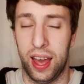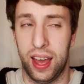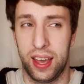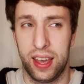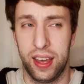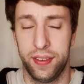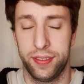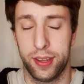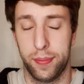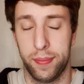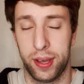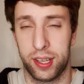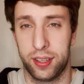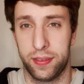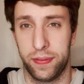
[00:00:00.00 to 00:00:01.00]
I have some
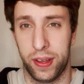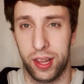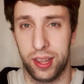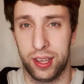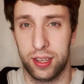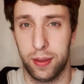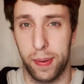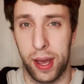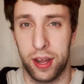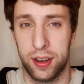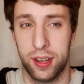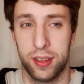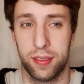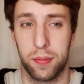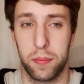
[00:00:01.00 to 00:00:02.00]
mixed feelings about
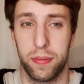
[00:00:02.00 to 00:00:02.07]
it.